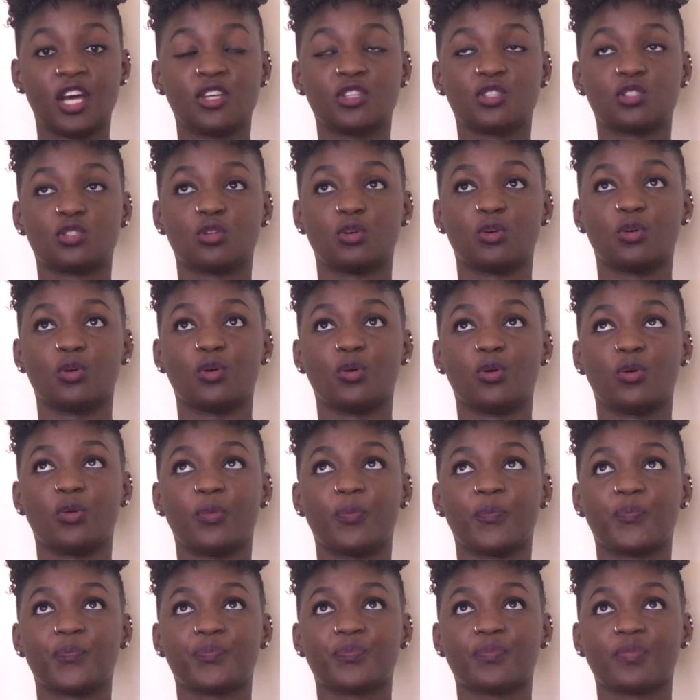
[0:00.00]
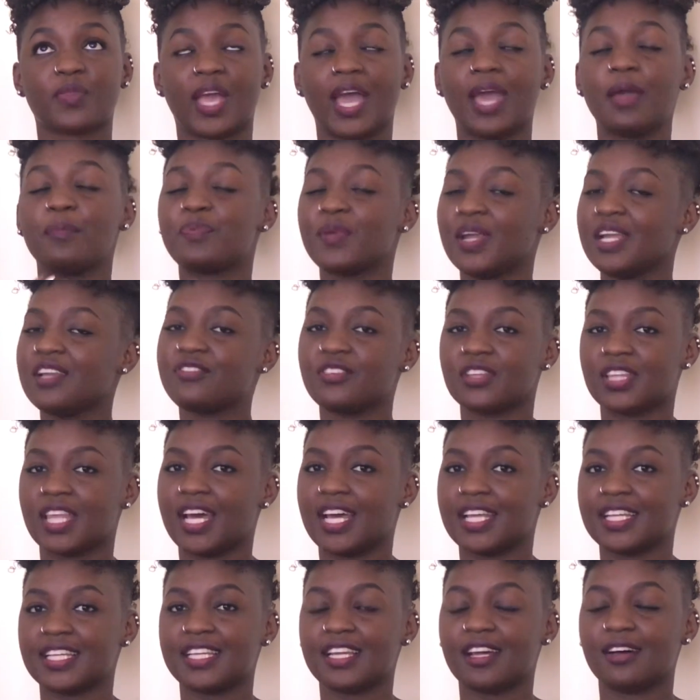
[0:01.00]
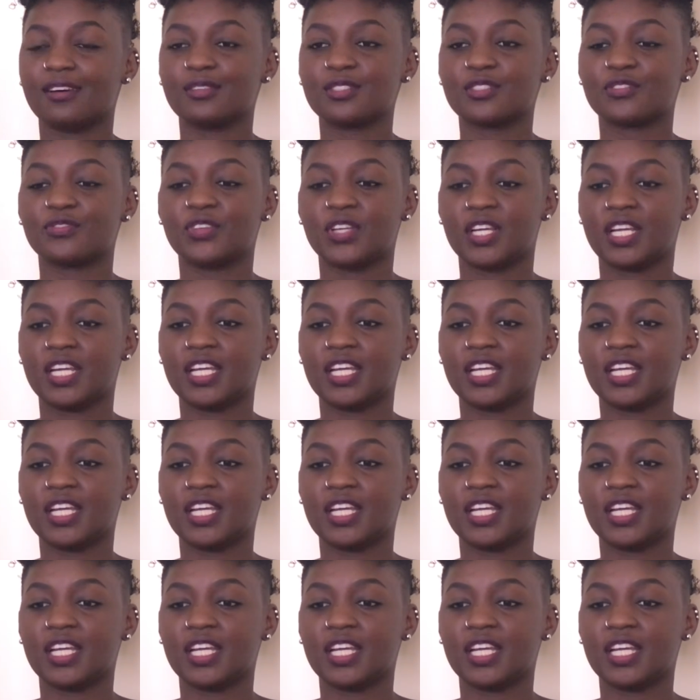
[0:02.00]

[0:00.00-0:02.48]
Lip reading: So I prayed for that, and I was